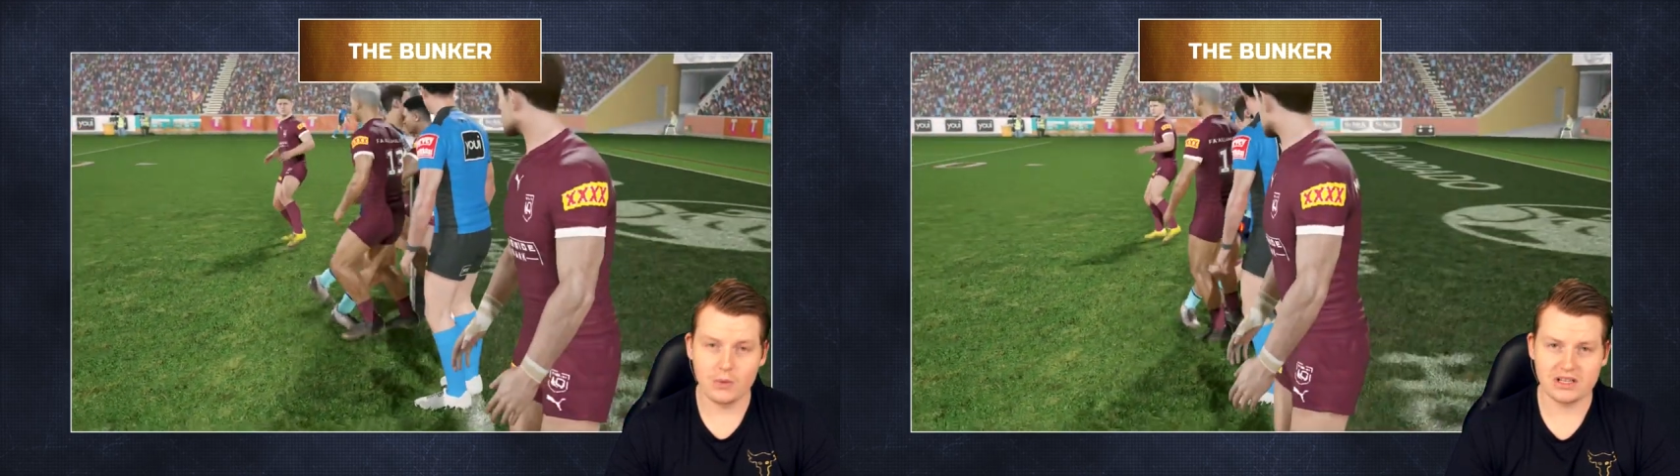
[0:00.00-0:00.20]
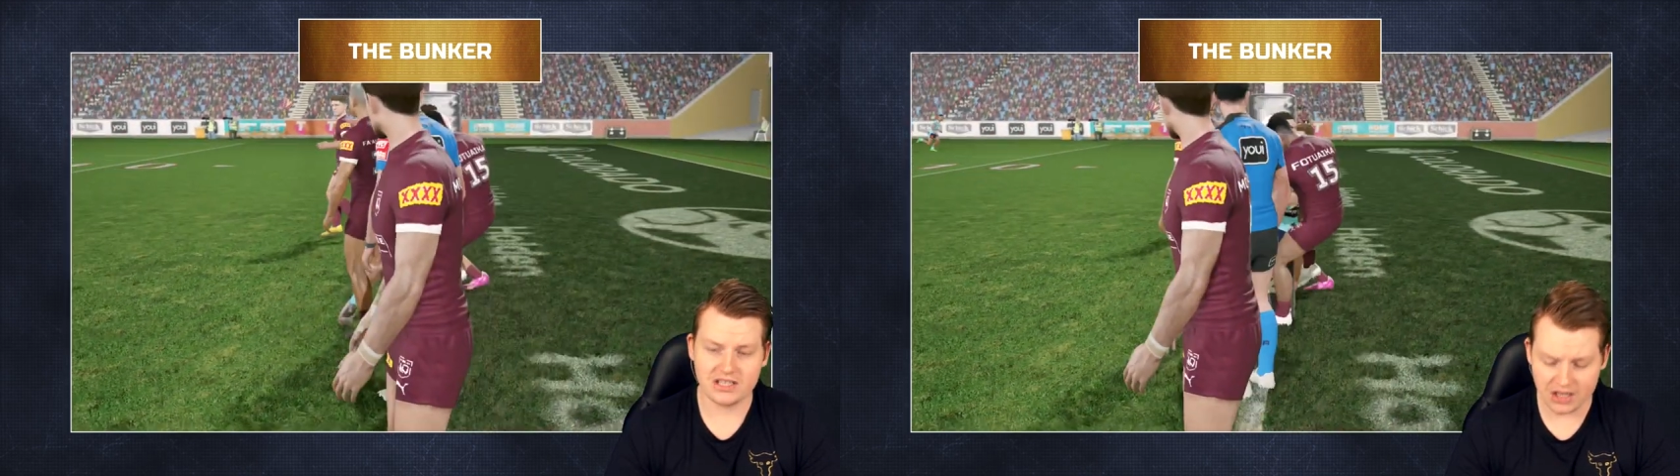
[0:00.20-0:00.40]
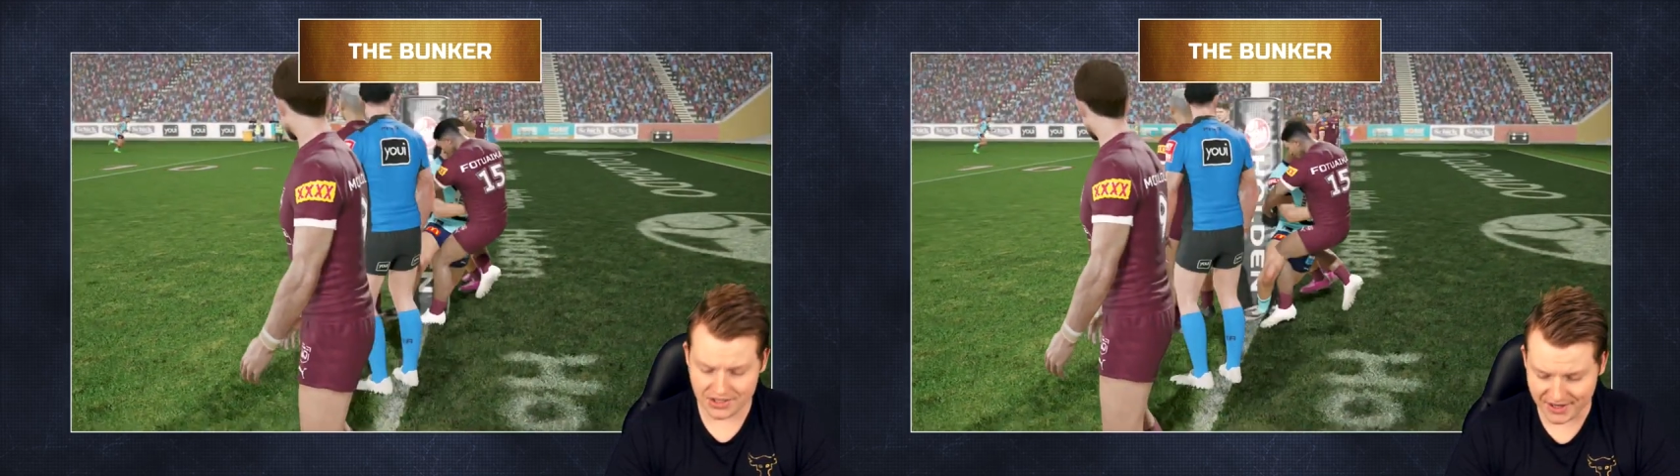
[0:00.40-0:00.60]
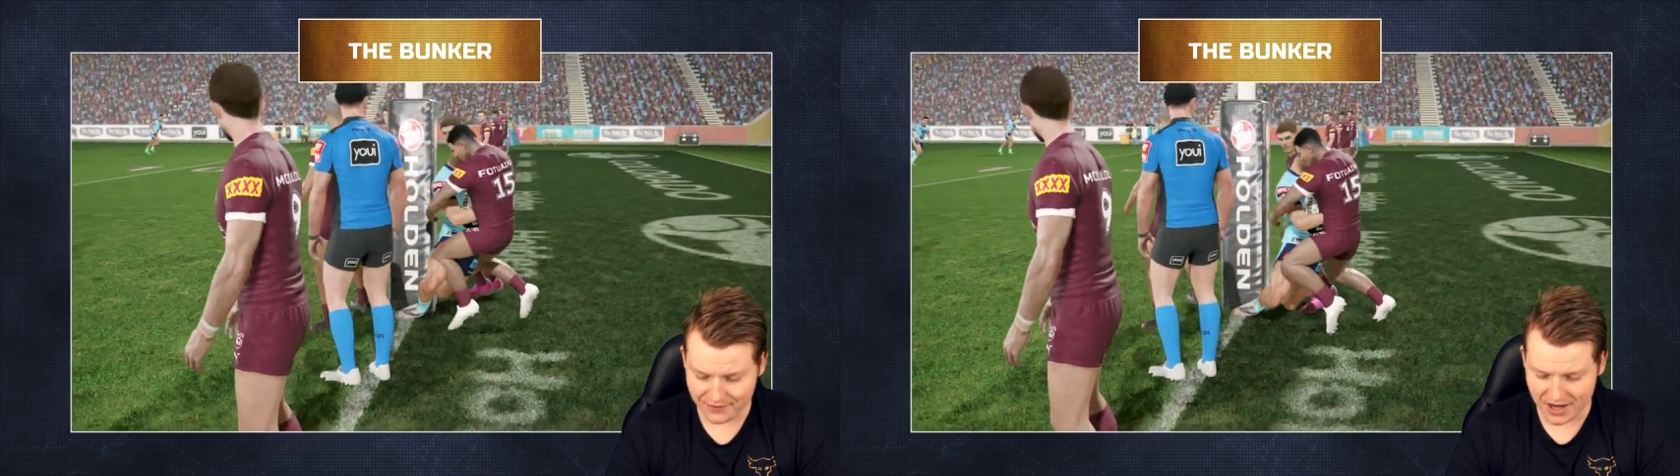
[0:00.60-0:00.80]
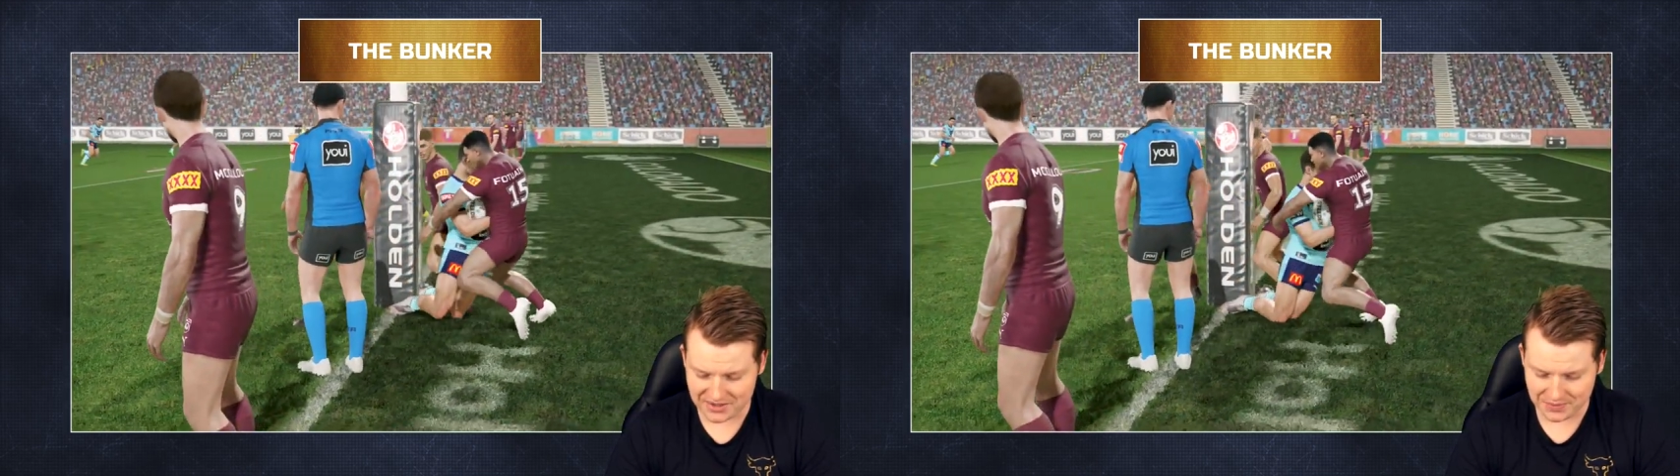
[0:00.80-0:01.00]
I want to see New
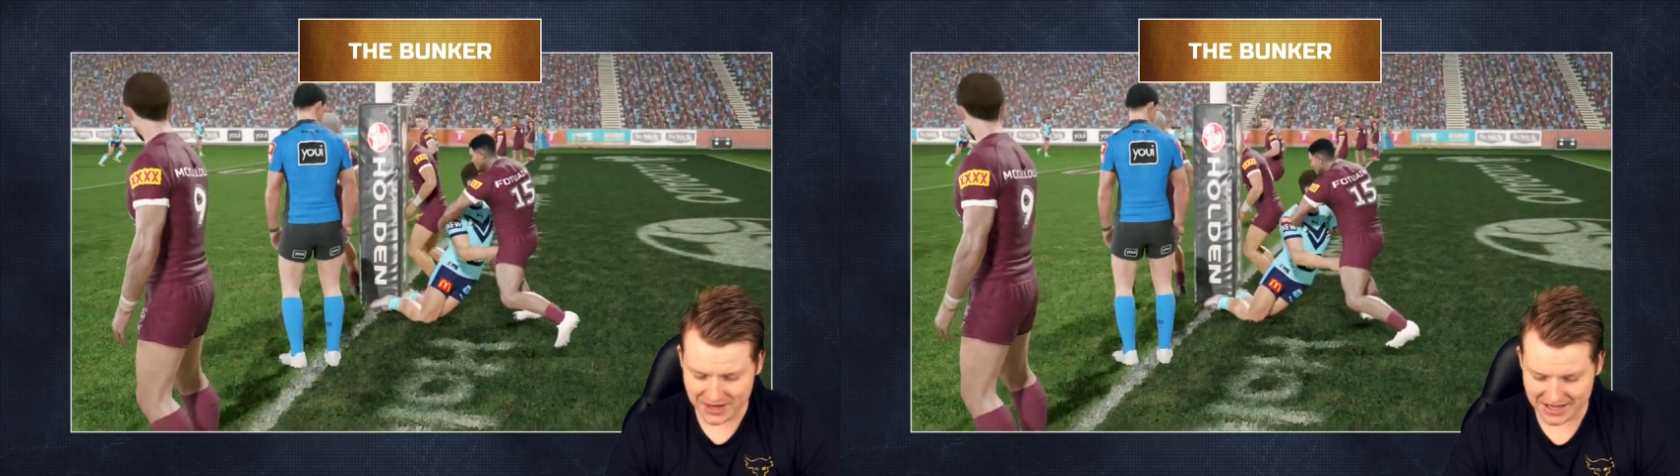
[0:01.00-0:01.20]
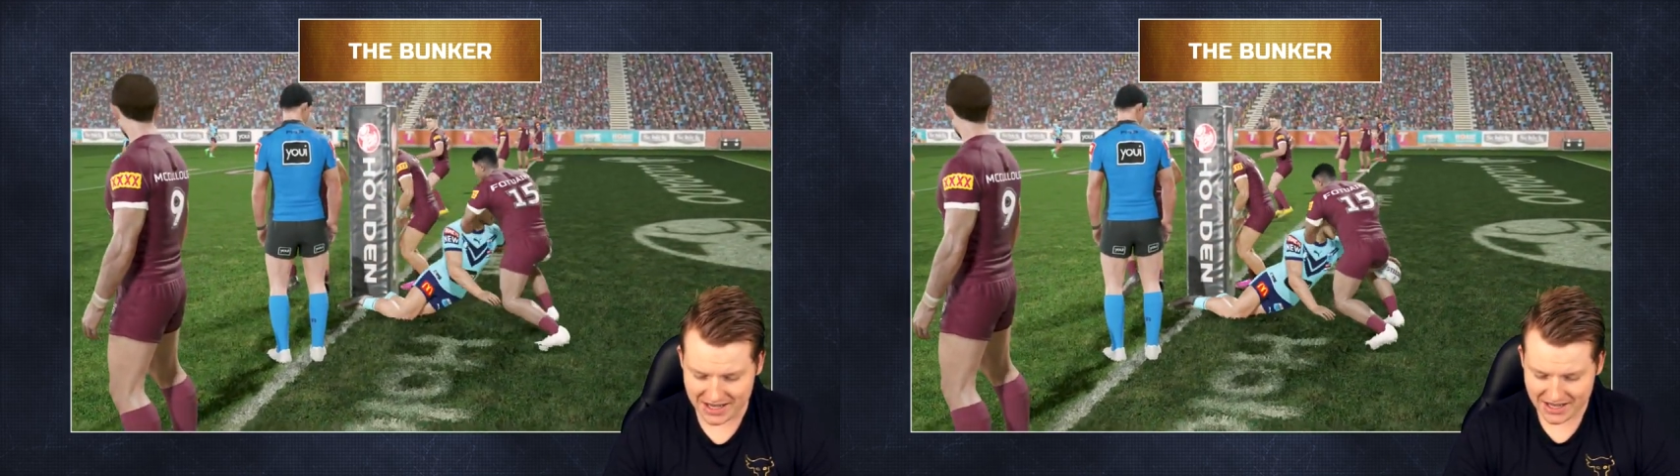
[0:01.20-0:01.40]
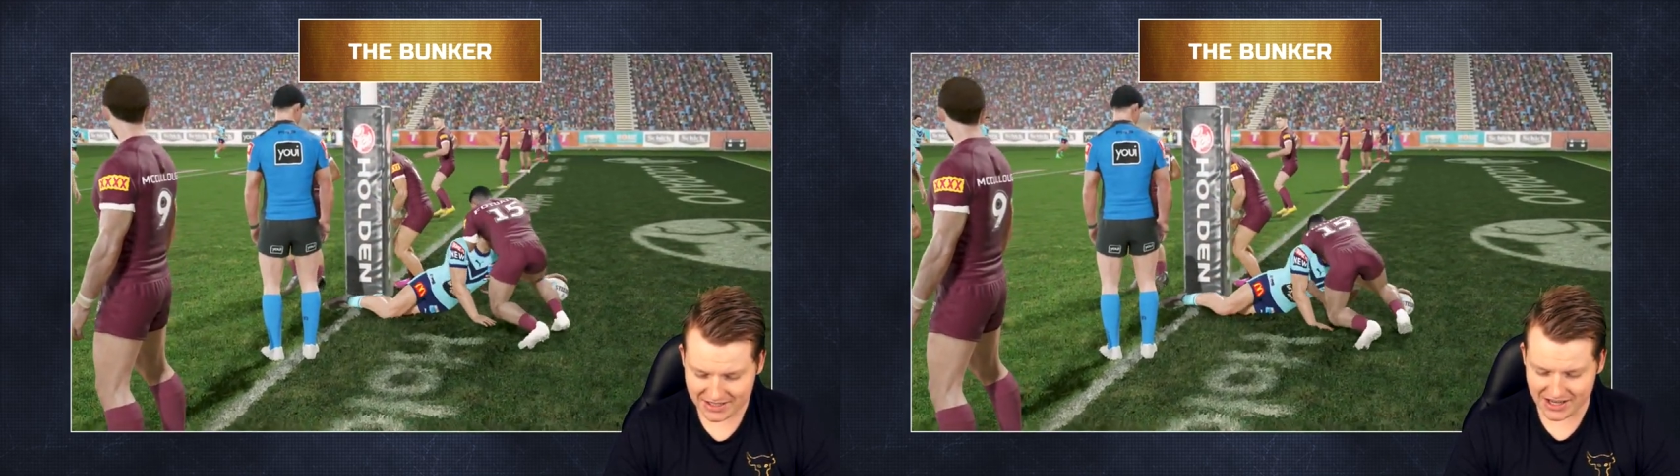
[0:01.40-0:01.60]
South Wales win.